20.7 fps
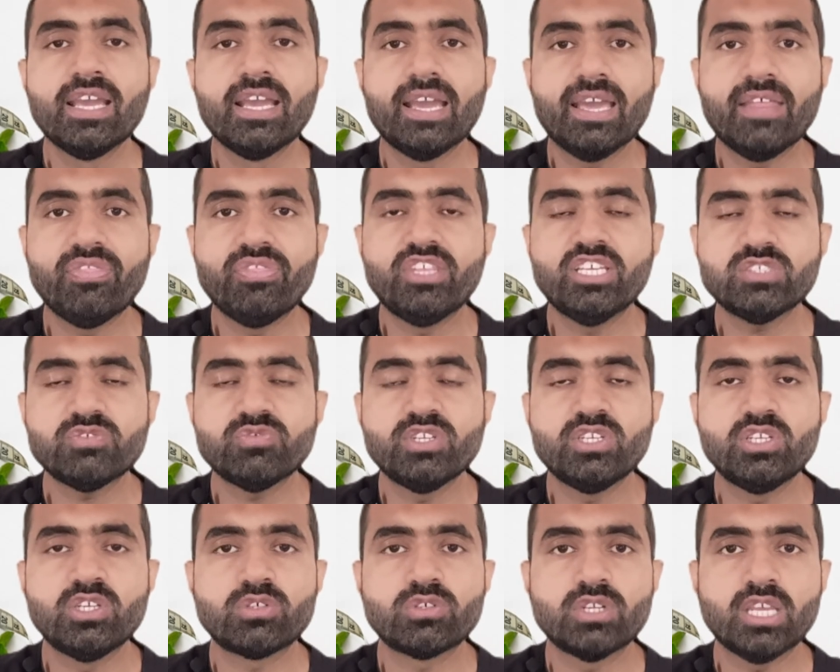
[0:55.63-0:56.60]
In this
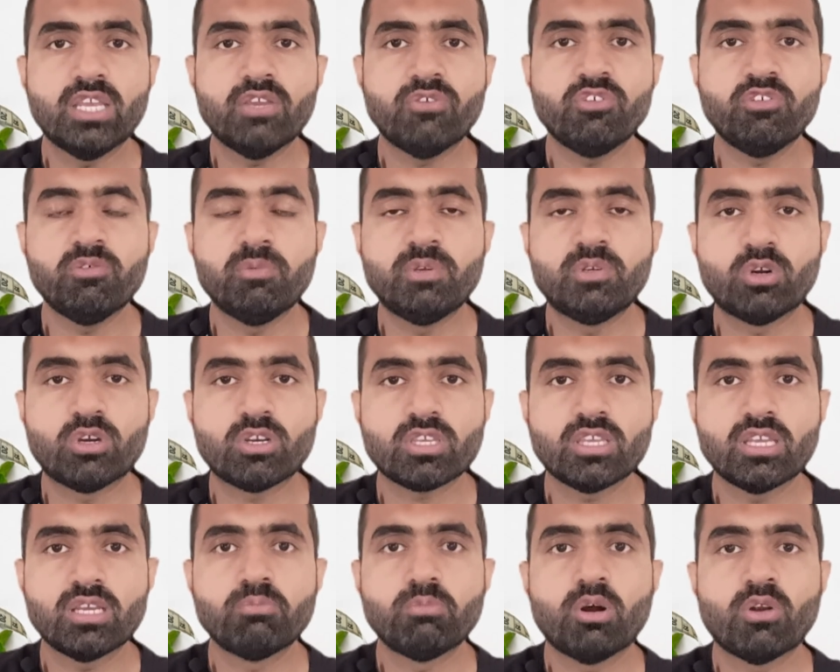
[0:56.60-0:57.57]
video today, we will be
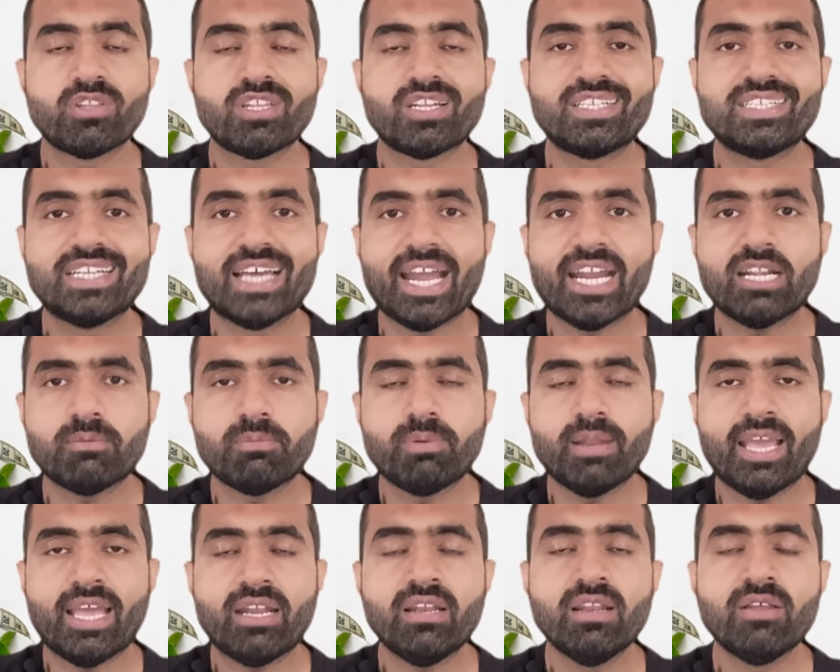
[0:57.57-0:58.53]
talking about the diet
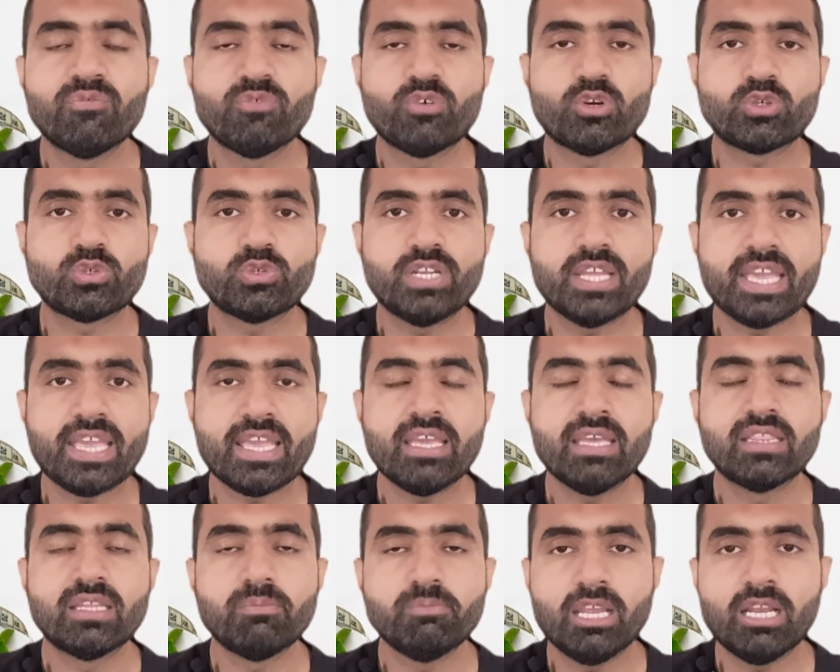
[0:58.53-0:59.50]
plan for today,
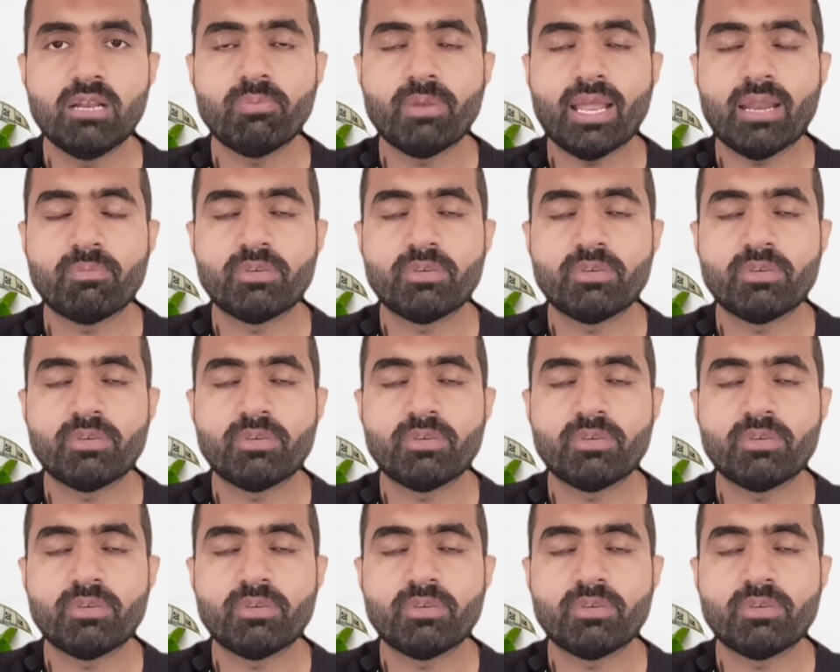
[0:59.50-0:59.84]
the meal plan